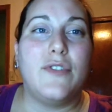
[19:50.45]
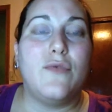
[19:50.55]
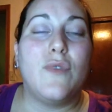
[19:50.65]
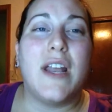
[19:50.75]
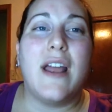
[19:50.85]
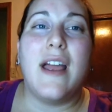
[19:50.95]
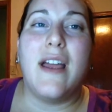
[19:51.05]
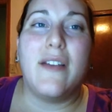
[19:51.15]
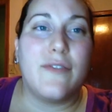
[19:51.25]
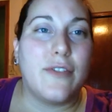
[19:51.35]
do
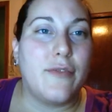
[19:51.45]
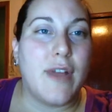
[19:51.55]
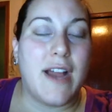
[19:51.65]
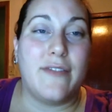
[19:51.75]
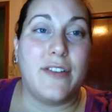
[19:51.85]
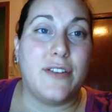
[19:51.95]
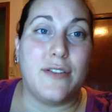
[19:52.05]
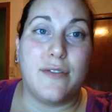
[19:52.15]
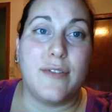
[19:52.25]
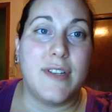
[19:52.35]
whatever you have to
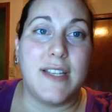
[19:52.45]
do